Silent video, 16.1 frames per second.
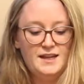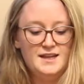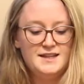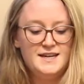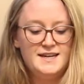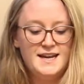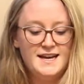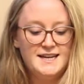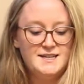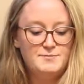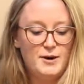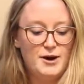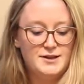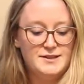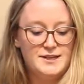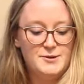The next
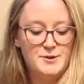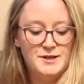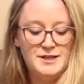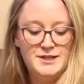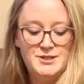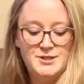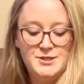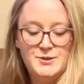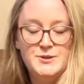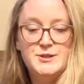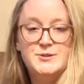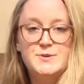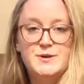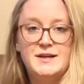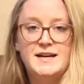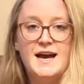part that we're going to do
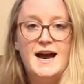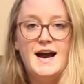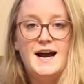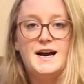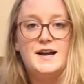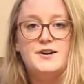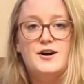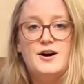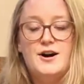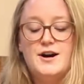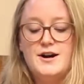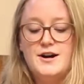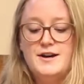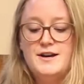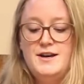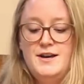is we're going to add
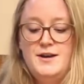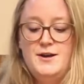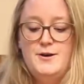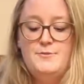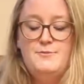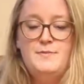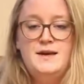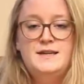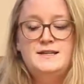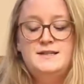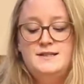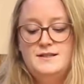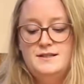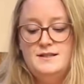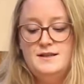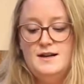our
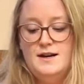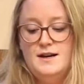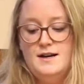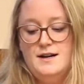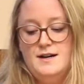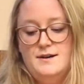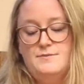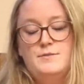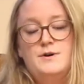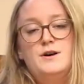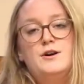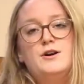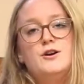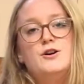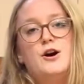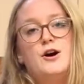minced
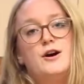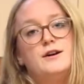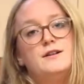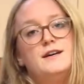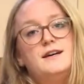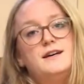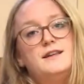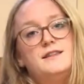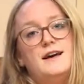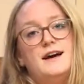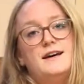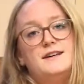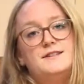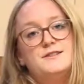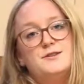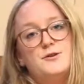garlic
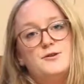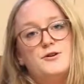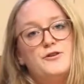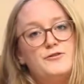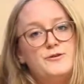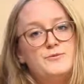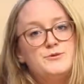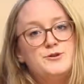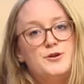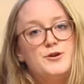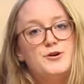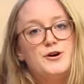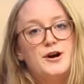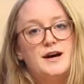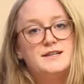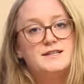that is local from Sola
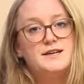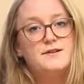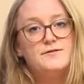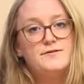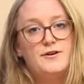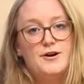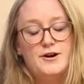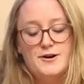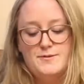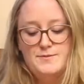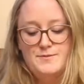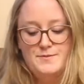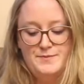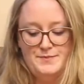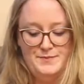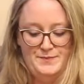Gratia Farm.
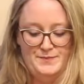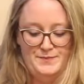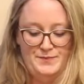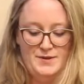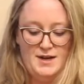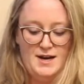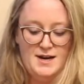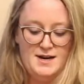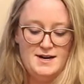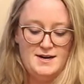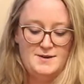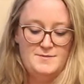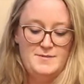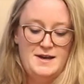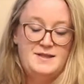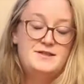
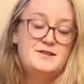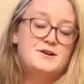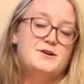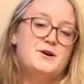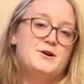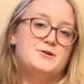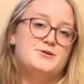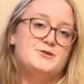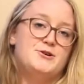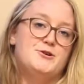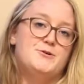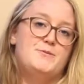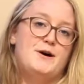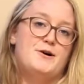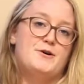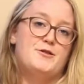And they're also
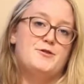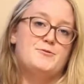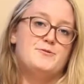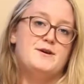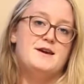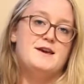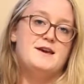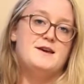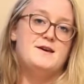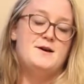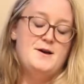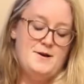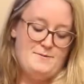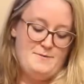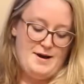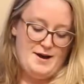about 3
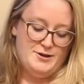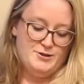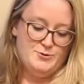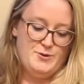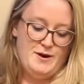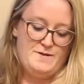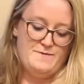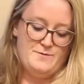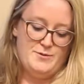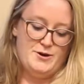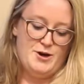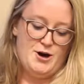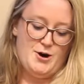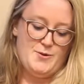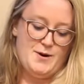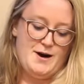miles away from the
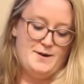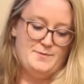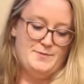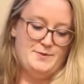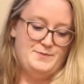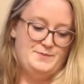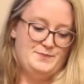co-op.